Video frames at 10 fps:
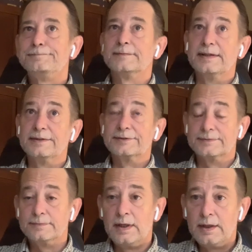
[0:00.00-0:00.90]
at least
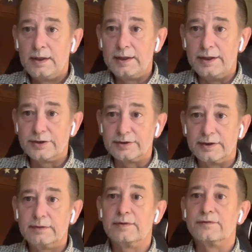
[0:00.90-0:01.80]
initially,
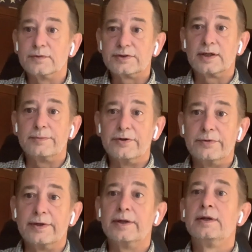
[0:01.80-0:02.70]
the first time you're
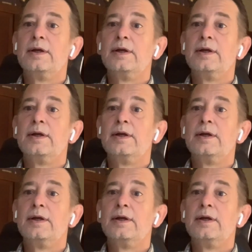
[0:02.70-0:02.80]
doing it,